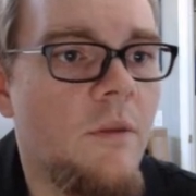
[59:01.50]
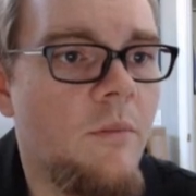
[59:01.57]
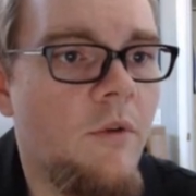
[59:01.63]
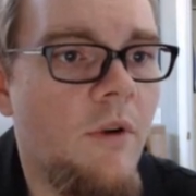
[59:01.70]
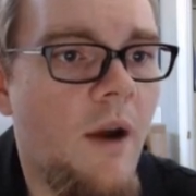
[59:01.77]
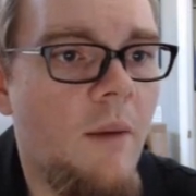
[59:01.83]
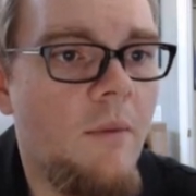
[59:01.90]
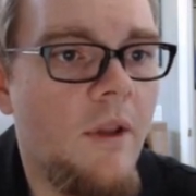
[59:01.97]
our
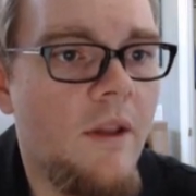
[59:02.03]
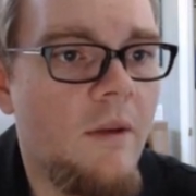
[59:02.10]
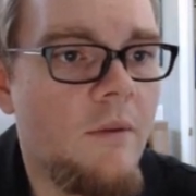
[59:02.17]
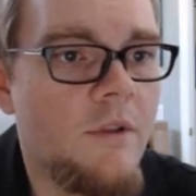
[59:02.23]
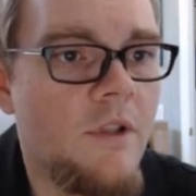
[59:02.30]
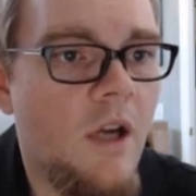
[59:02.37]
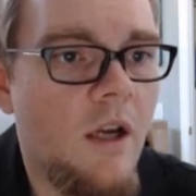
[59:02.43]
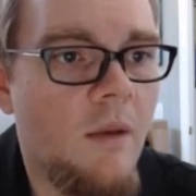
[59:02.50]
parabola that
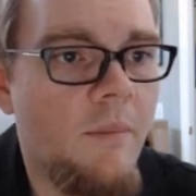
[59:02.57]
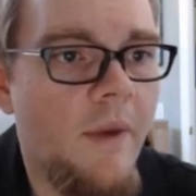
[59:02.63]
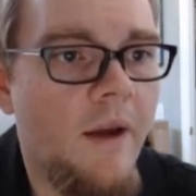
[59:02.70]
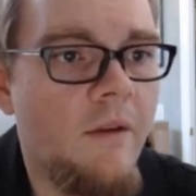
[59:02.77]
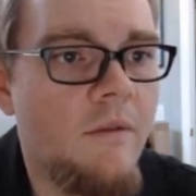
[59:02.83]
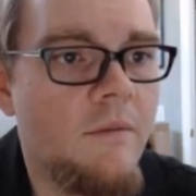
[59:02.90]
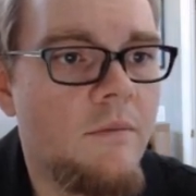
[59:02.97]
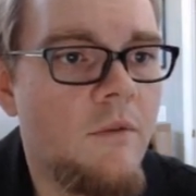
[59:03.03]
we're talking
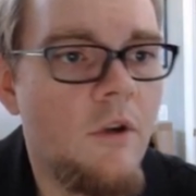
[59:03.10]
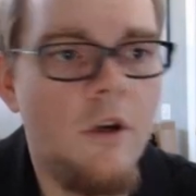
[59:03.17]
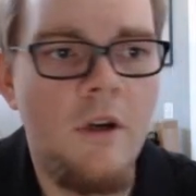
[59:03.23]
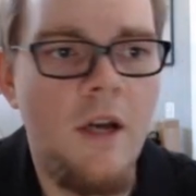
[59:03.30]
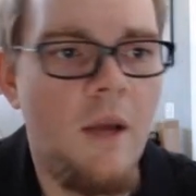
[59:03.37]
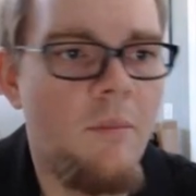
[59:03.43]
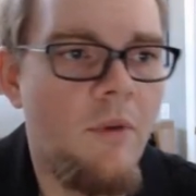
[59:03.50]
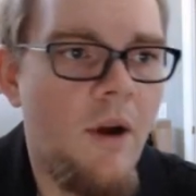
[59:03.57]
about. Or
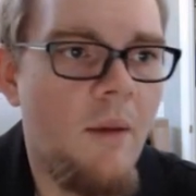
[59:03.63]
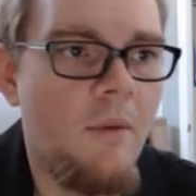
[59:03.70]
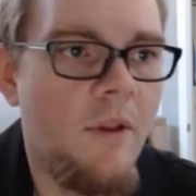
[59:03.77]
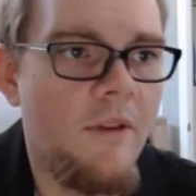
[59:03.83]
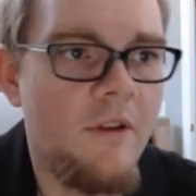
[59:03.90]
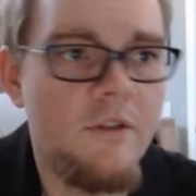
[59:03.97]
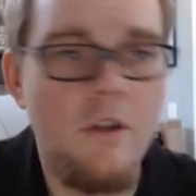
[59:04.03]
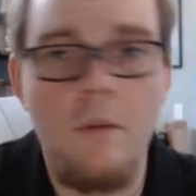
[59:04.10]
not
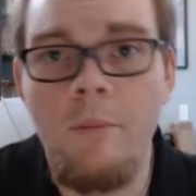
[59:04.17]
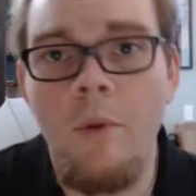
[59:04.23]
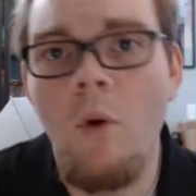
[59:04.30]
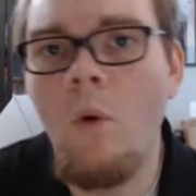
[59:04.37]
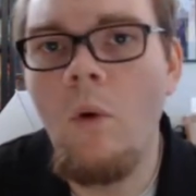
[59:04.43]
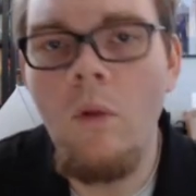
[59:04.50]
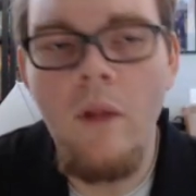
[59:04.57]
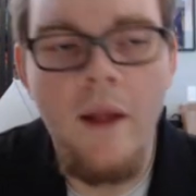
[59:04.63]
parabola, there's our
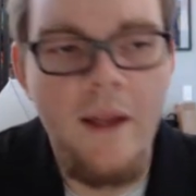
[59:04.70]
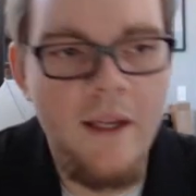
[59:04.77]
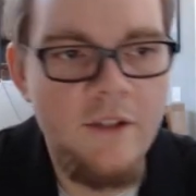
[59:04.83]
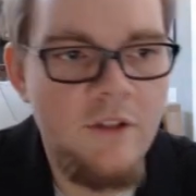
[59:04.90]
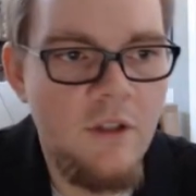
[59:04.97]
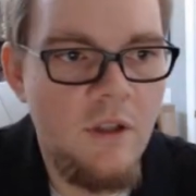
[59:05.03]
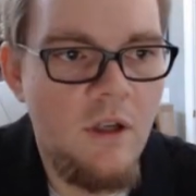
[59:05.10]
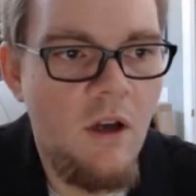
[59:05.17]
bowl, I
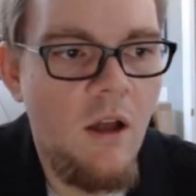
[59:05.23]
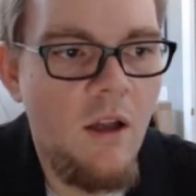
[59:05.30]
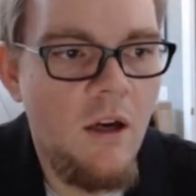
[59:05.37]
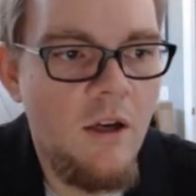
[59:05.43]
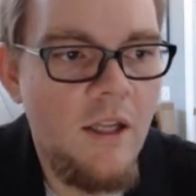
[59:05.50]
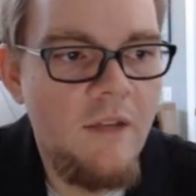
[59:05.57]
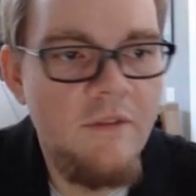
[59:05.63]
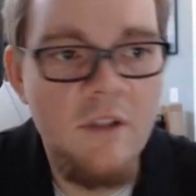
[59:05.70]
guess you could call it,
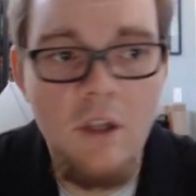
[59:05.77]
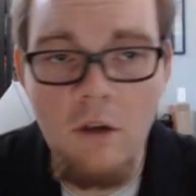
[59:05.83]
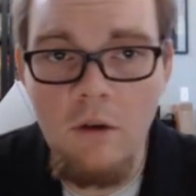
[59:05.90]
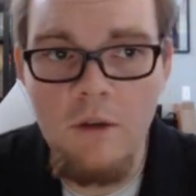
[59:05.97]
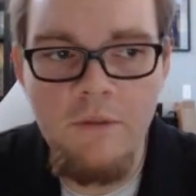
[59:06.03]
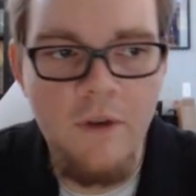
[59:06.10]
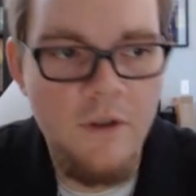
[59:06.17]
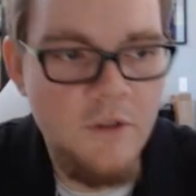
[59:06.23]
our even
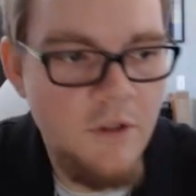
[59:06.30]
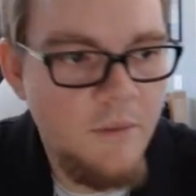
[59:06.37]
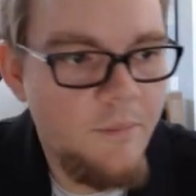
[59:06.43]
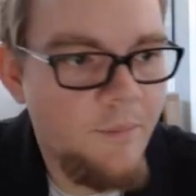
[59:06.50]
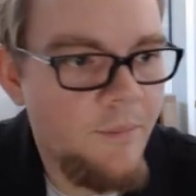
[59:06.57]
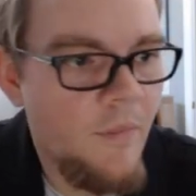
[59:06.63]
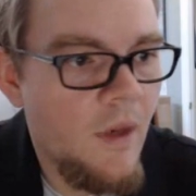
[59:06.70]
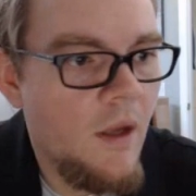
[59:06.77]
degree function.
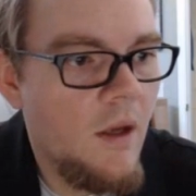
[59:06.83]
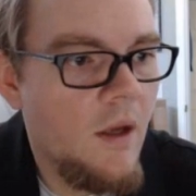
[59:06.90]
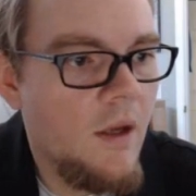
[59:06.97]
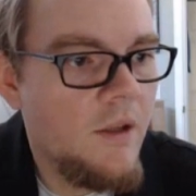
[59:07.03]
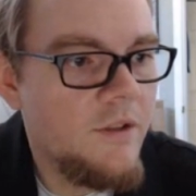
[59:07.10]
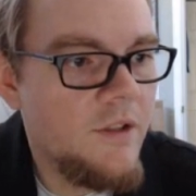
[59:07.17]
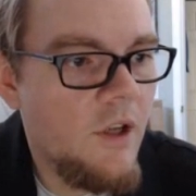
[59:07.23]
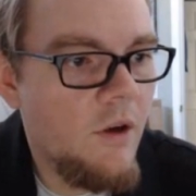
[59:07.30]

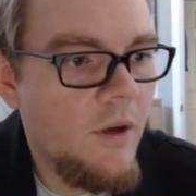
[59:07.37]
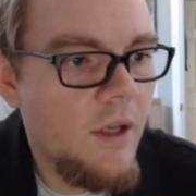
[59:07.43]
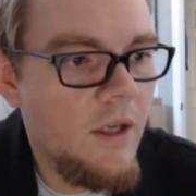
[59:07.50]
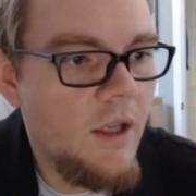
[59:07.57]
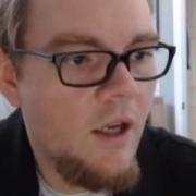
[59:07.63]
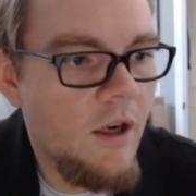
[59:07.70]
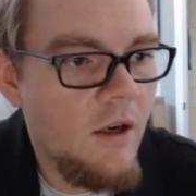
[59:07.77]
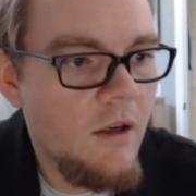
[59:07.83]
So in
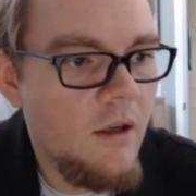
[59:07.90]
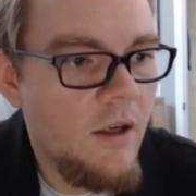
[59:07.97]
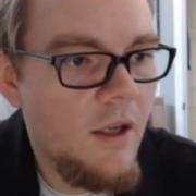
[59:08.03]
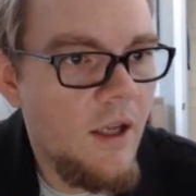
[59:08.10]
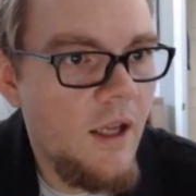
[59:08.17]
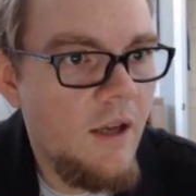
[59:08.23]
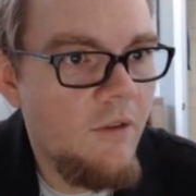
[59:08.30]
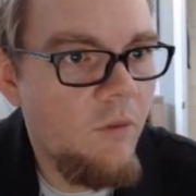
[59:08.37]
here,
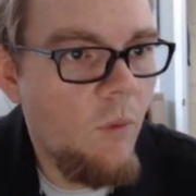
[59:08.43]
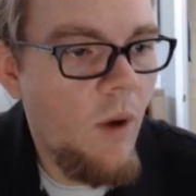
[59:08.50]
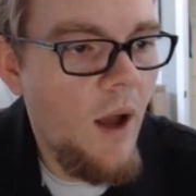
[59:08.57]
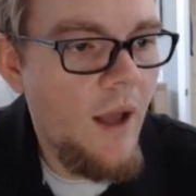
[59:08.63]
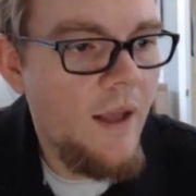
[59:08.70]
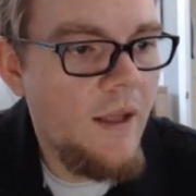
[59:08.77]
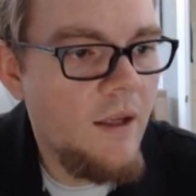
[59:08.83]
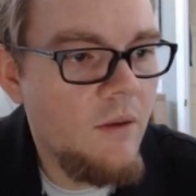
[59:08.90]
if
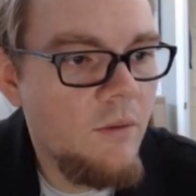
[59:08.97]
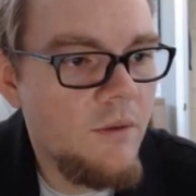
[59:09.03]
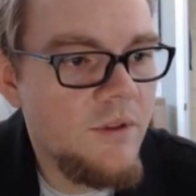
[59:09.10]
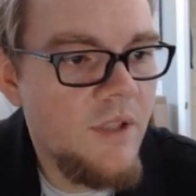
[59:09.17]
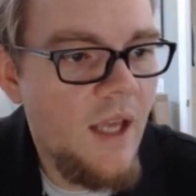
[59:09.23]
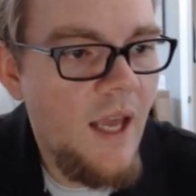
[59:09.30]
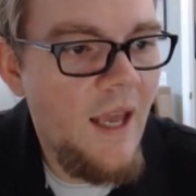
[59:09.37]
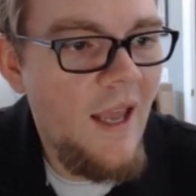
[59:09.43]
y
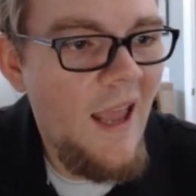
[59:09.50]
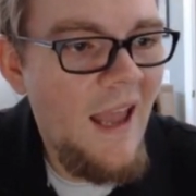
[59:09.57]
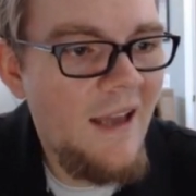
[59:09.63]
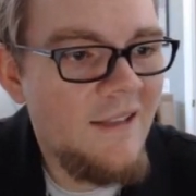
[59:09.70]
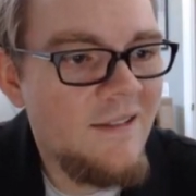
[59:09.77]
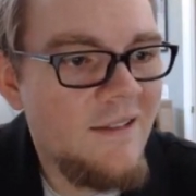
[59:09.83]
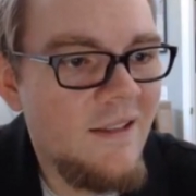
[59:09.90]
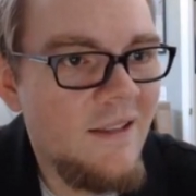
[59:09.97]
equals
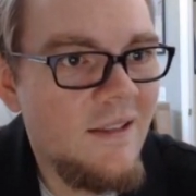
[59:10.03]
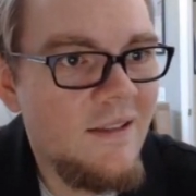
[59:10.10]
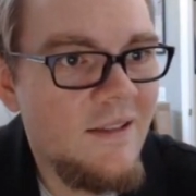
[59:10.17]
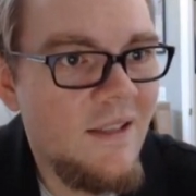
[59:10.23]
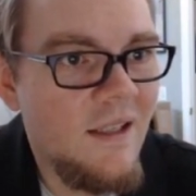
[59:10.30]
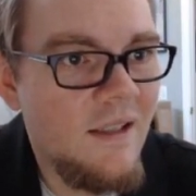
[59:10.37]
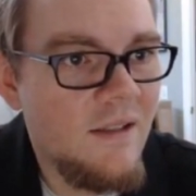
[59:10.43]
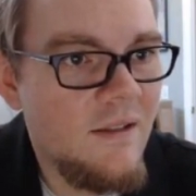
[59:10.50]
kx to the
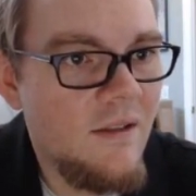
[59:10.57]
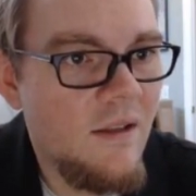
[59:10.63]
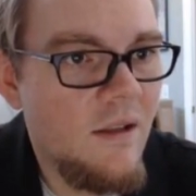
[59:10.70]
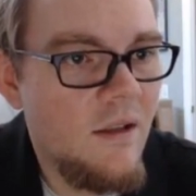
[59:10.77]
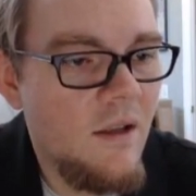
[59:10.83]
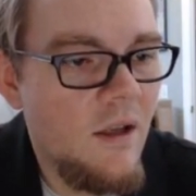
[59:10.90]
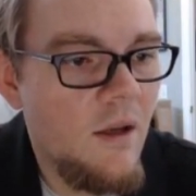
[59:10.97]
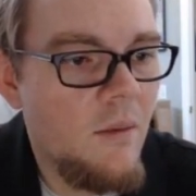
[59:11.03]
6th
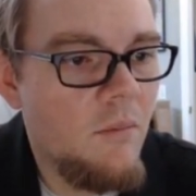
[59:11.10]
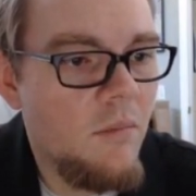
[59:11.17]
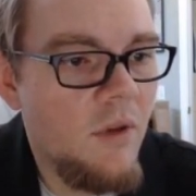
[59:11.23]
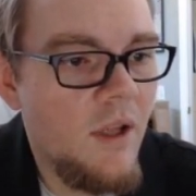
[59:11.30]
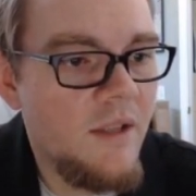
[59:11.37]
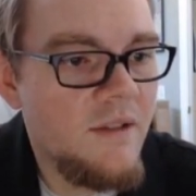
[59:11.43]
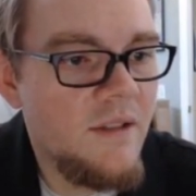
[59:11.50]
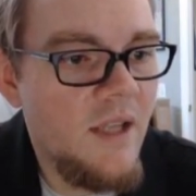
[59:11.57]

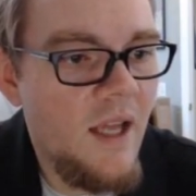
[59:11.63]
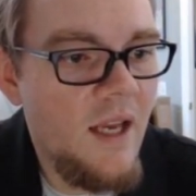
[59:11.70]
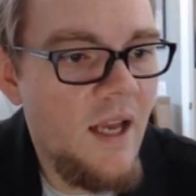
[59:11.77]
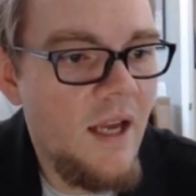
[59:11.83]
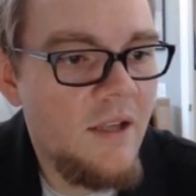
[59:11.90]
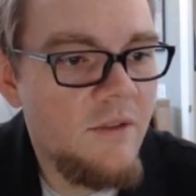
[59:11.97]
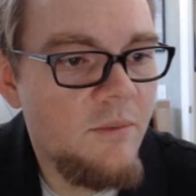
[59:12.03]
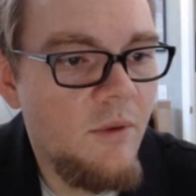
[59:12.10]
plus
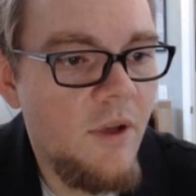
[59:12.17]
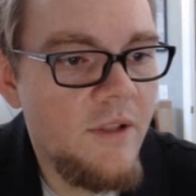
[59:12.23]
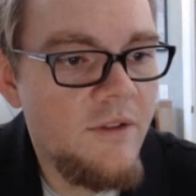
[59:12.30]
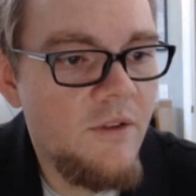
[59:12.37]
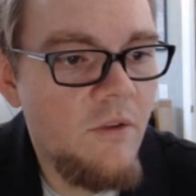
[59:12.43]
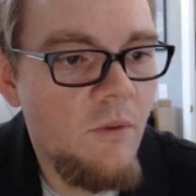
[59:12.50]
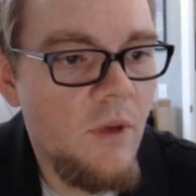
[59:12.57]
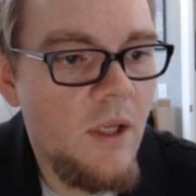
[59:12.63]
10x
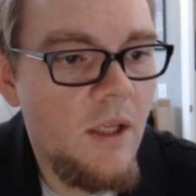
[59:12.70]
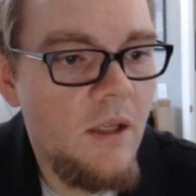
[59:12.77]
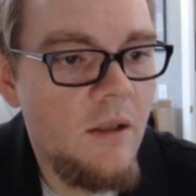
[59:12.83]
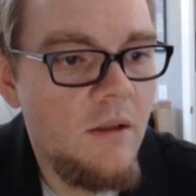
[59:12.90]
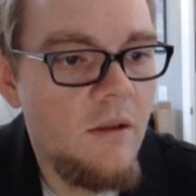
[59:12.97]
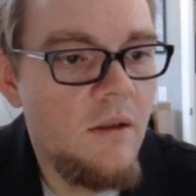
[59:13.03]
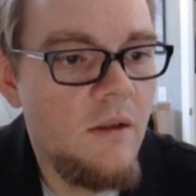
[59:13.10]
plus 3,